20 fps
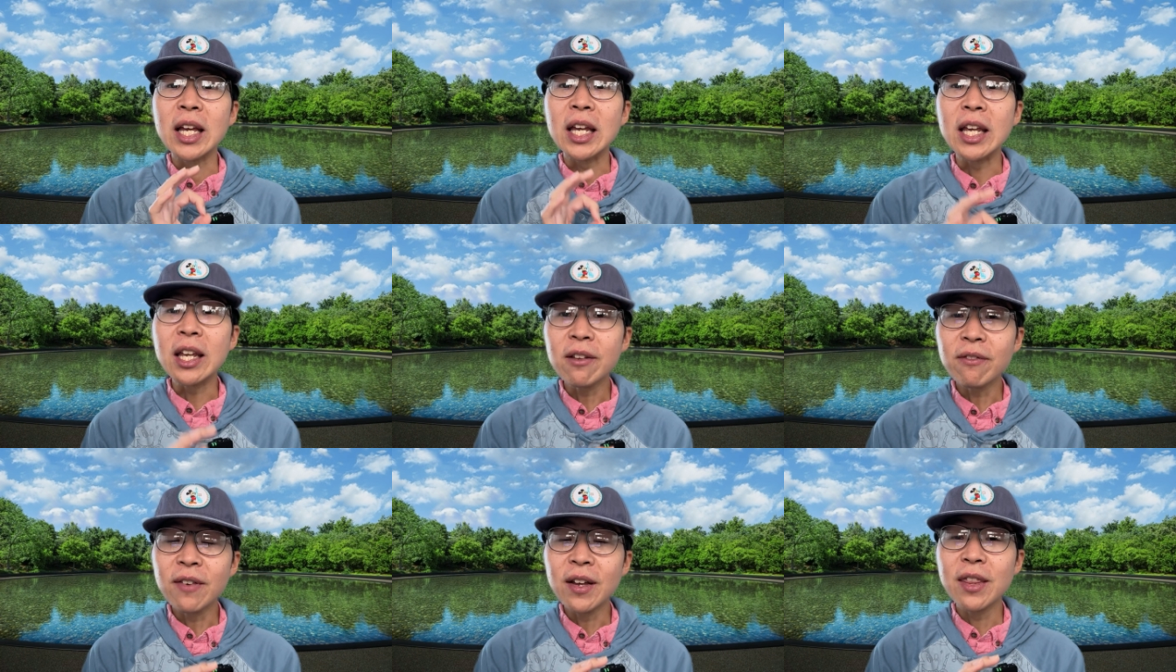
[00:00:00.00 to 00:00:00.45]

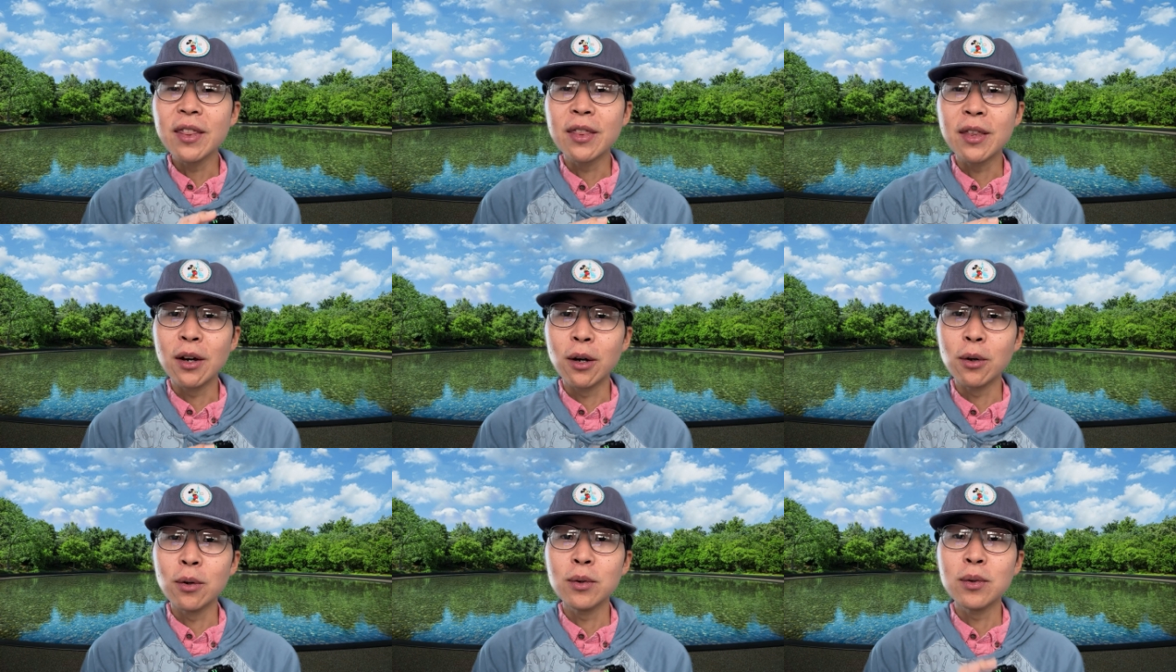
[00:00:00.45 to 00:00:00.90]
even
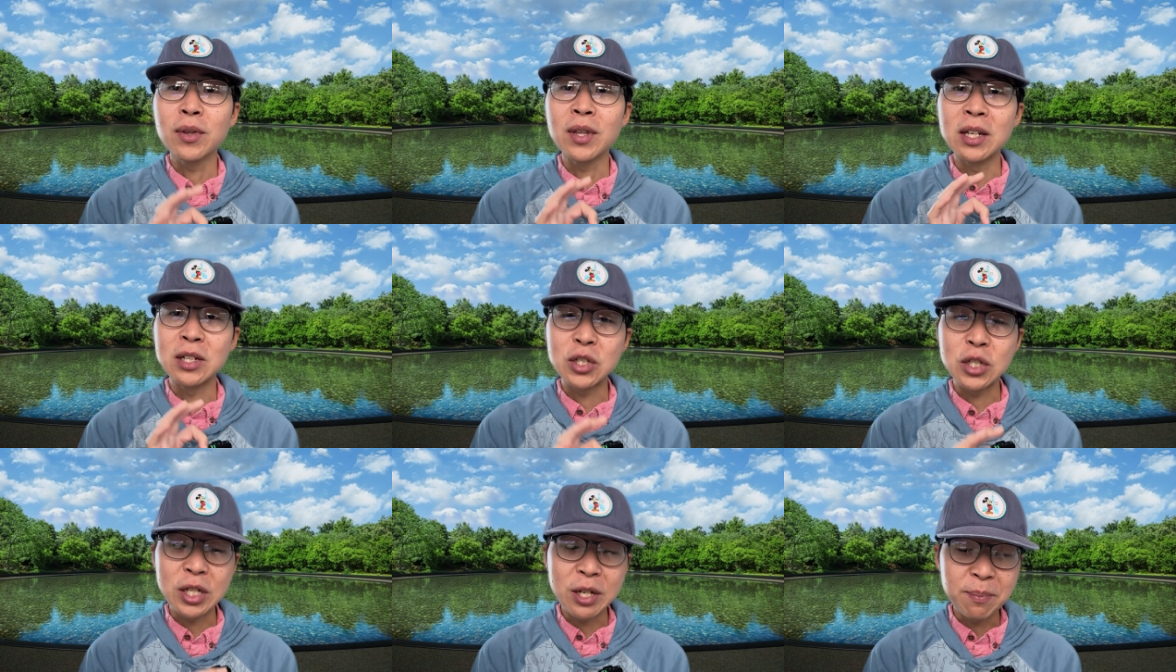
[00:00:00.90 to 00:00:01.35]
though
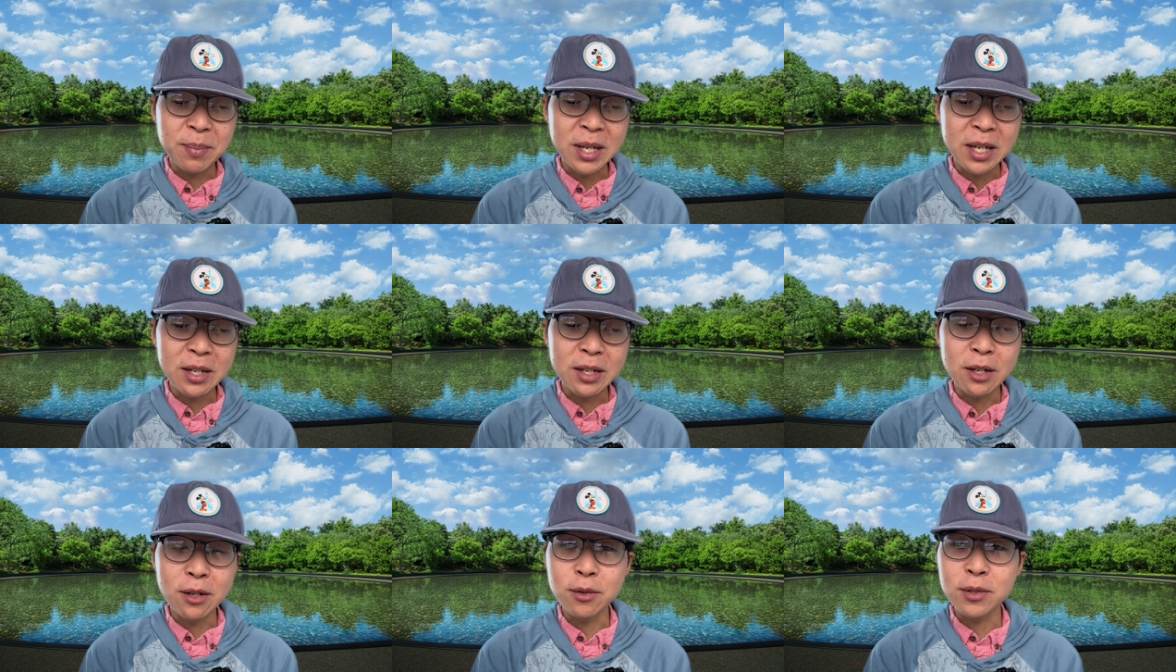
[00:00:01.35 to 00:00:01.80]
the
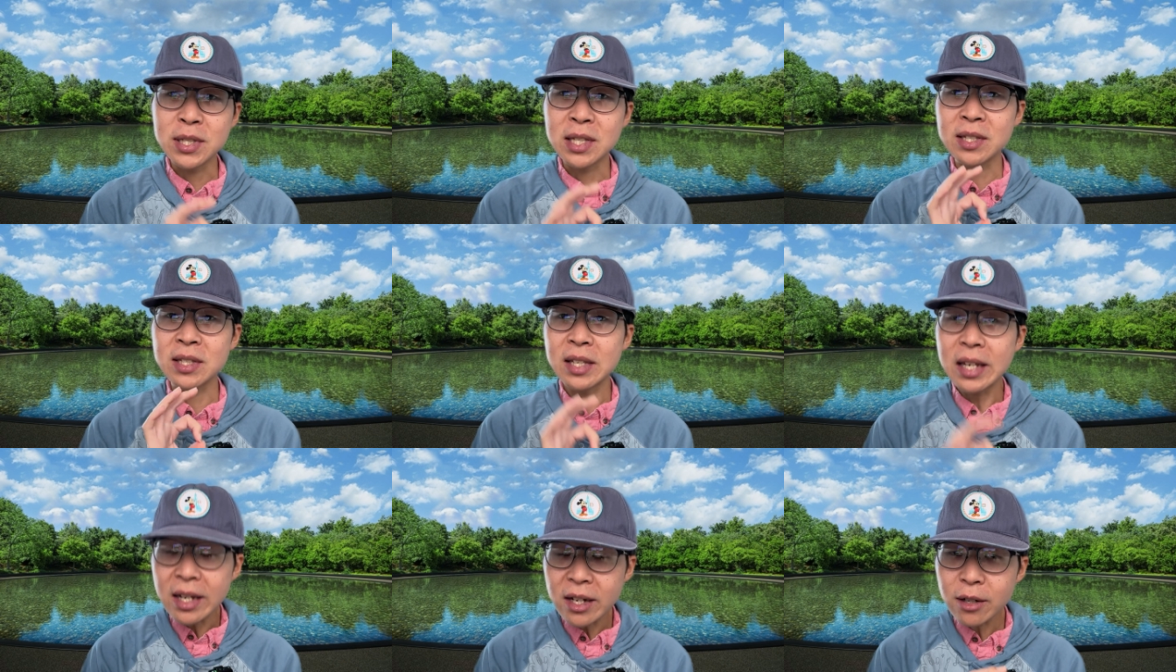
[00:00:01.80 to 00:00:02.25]
GPU's
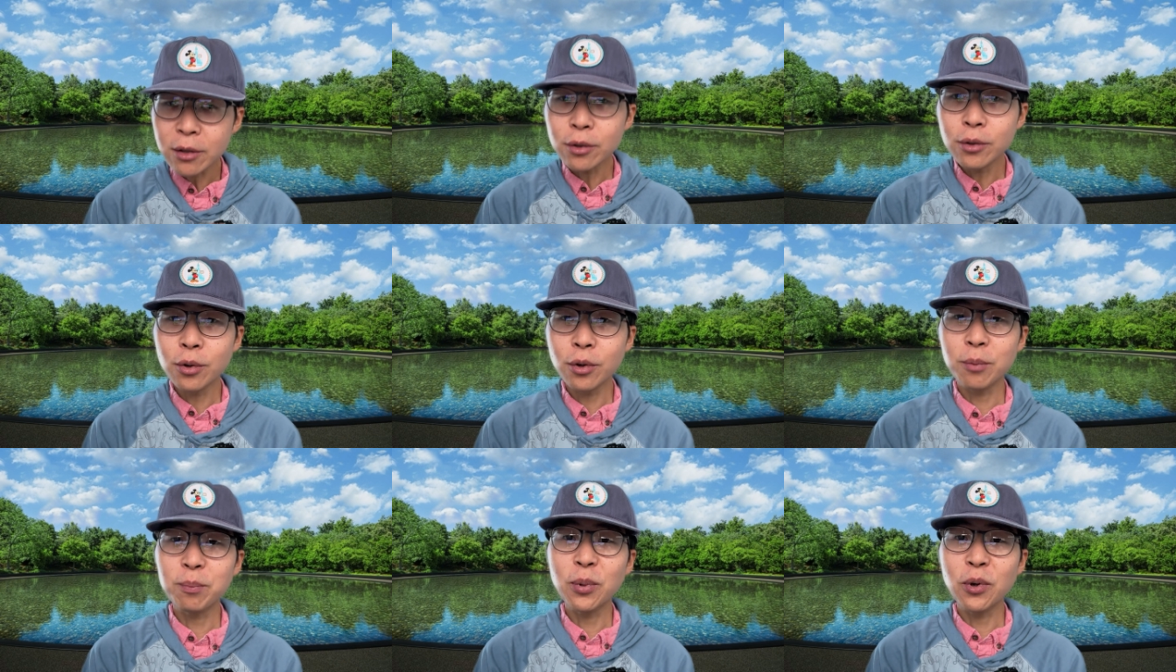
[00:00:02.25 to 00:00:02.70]

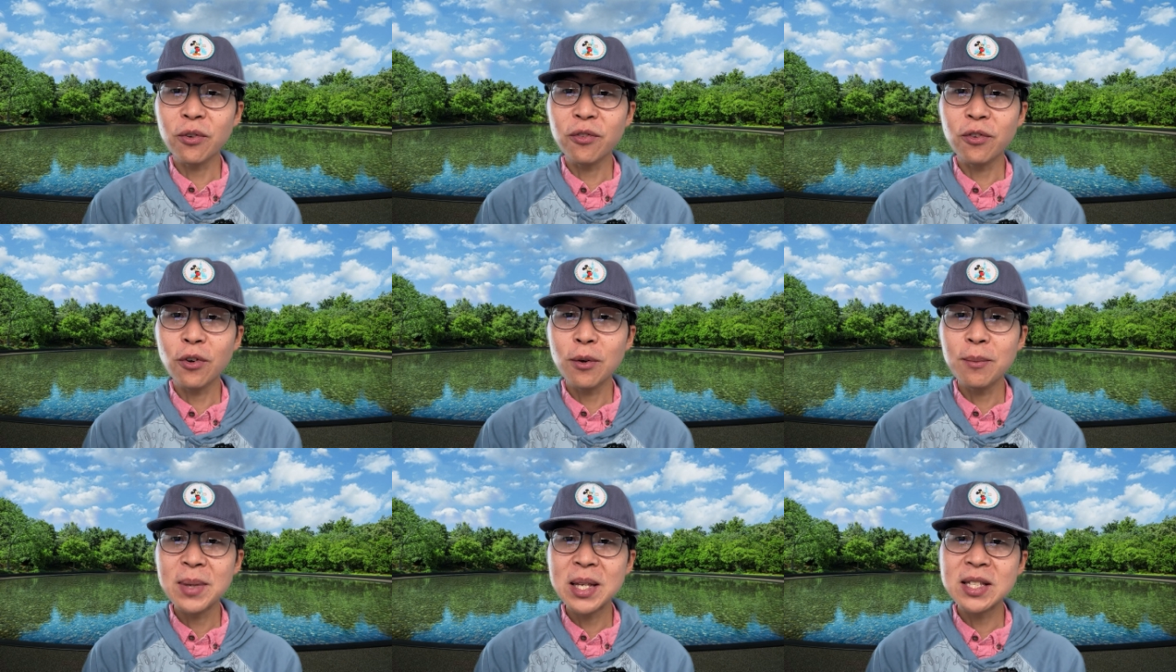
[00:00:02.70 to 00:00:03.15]
single-core
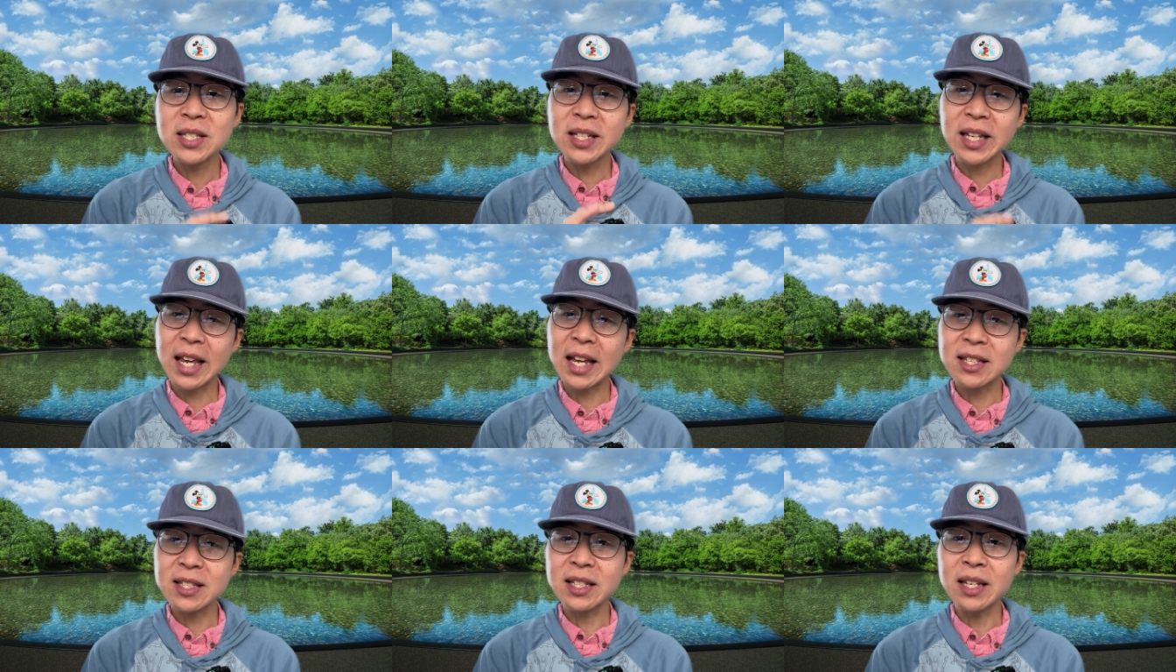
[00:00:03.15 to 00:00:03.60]
performance
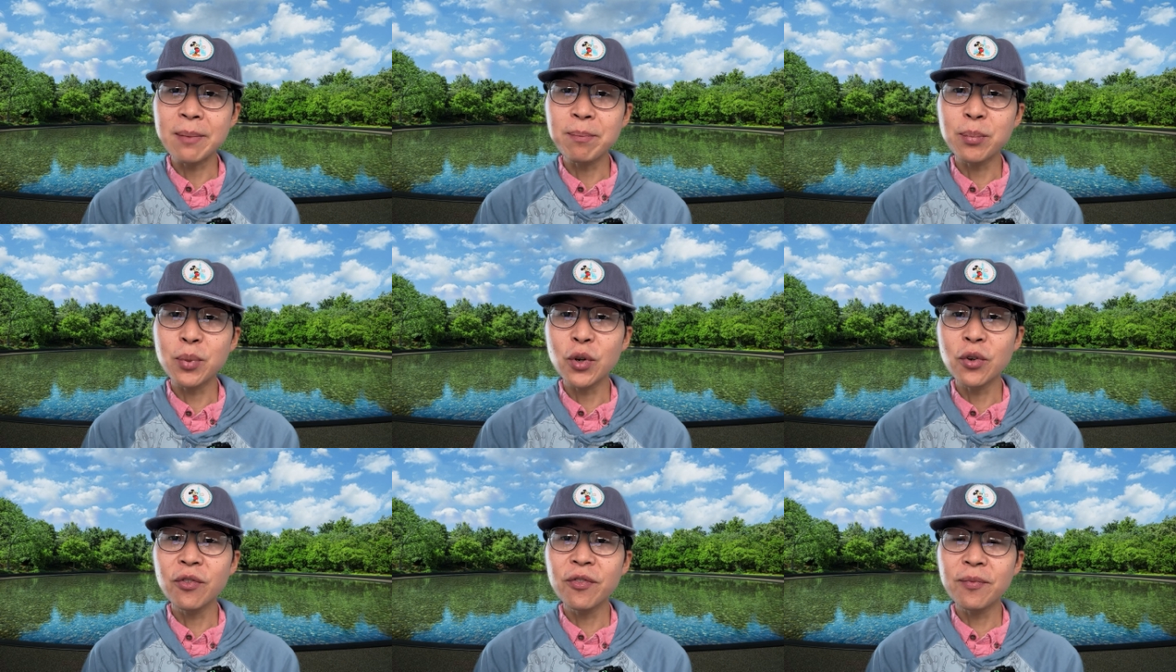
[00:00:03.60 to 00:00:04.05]
gets
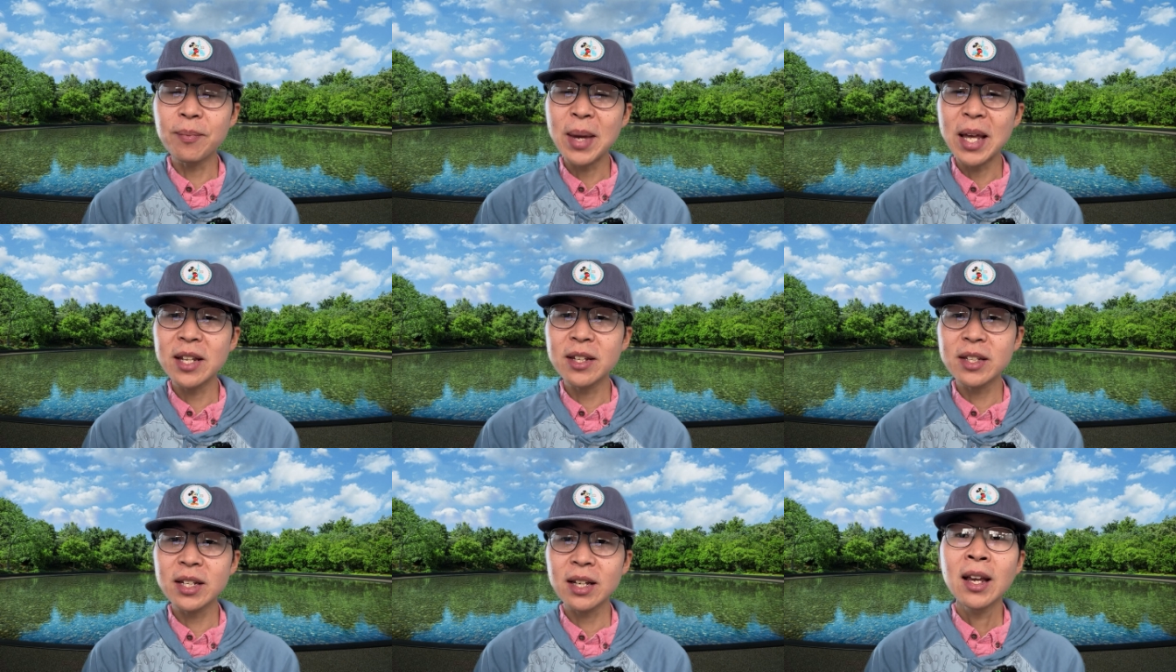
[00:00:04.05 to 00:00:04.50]

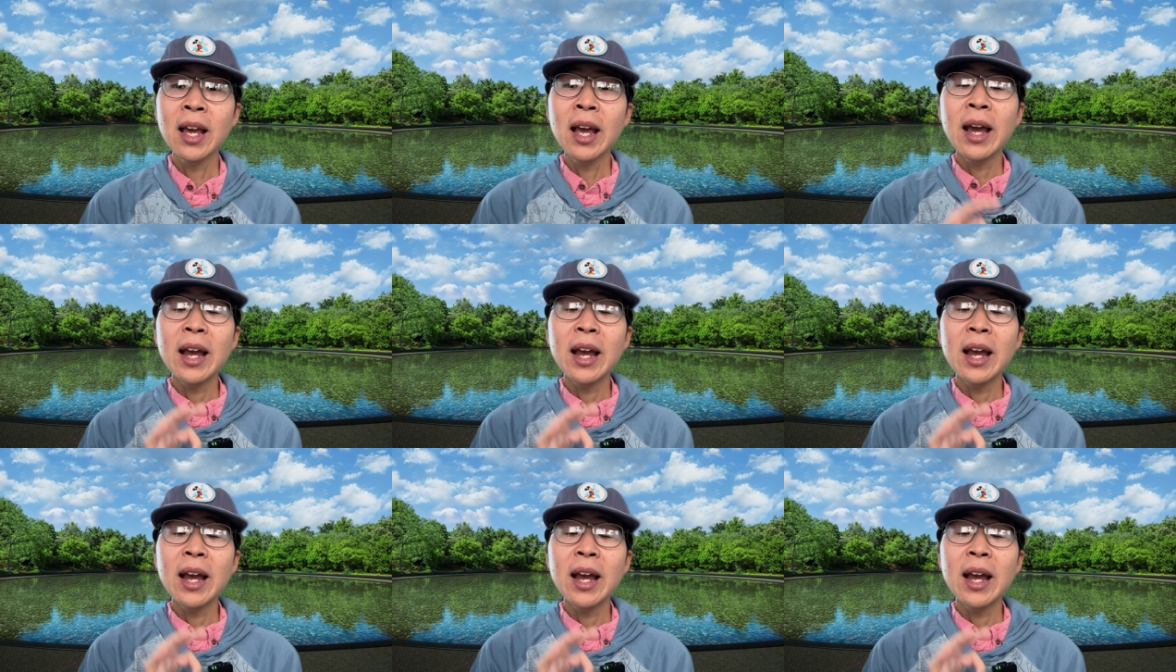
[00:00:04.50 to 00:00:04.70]
improvement,